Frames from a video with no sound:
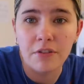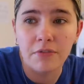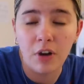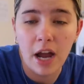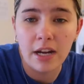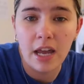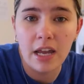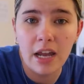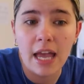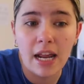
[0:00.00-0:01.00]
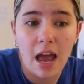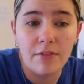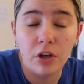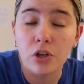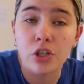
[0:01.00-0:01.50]
on Friday and I
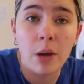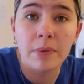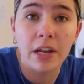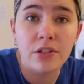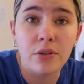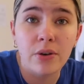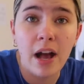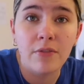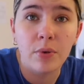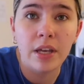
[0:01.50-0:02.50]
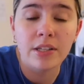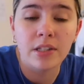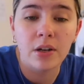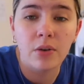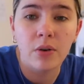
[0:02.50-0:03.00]
haven't grocery shopped in like two and a half weeks.
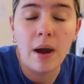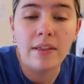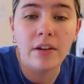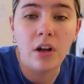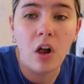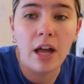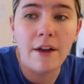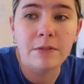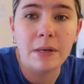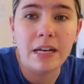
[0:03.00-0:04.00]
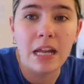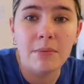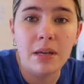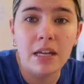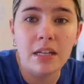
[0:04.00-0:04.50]
So quite literally all I have to my
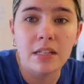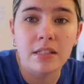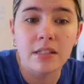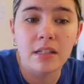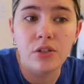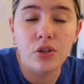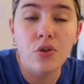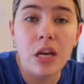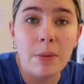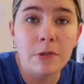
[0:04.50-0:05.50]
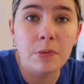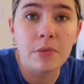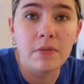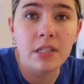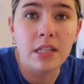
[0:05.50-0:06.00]
name is two
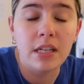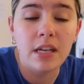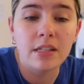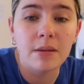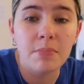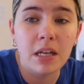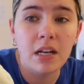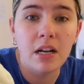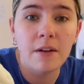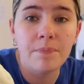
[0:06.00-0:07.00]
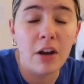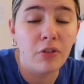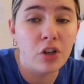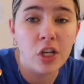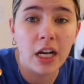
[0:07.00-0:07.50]
tablespoons of tzatziki, some pita, I
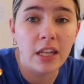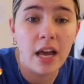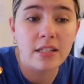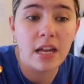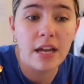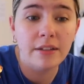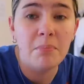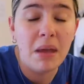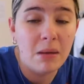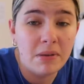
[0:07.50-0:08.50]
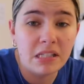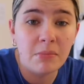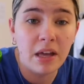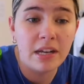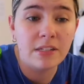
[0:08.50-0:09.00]
grilled chicken last night, maybe
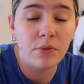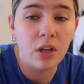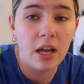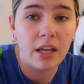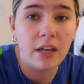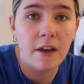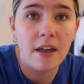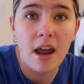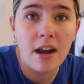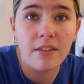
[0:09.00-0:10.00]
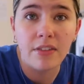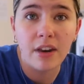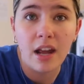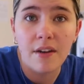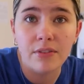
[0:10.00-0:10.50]
some lettuce if we're lucky, and anything
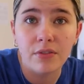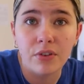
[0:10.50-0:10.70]
that I have in the